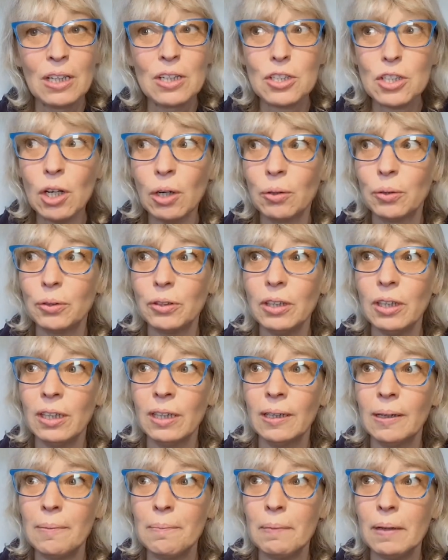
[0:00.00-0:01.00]
So,
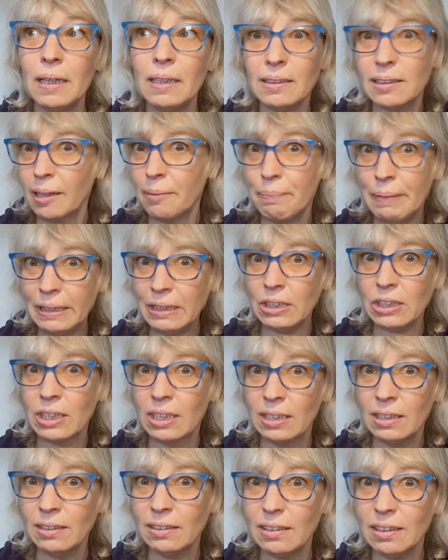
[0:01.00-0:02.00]
as I
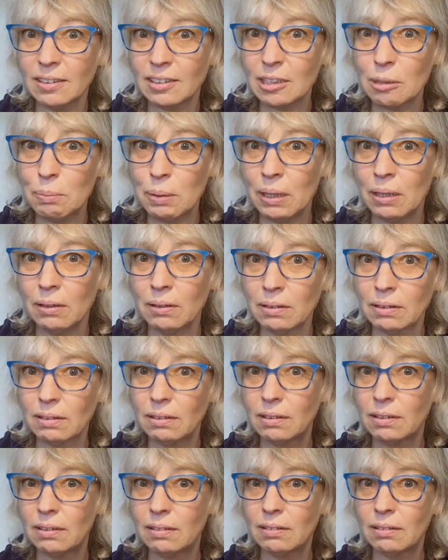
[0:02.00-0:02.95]
mentioned, it's about